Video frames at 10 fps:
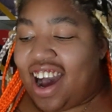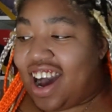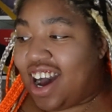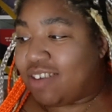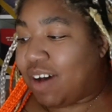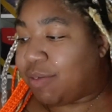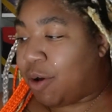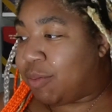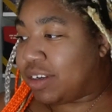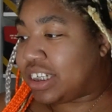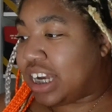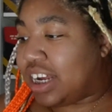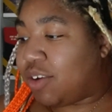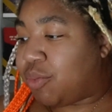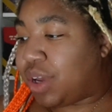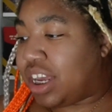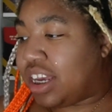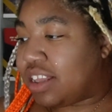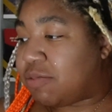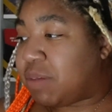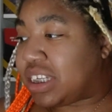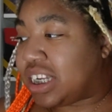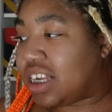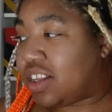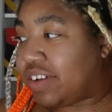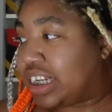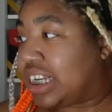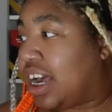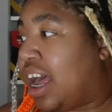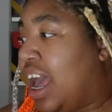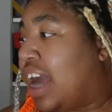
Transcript: Um, I'm almost done with Missing Clarissa,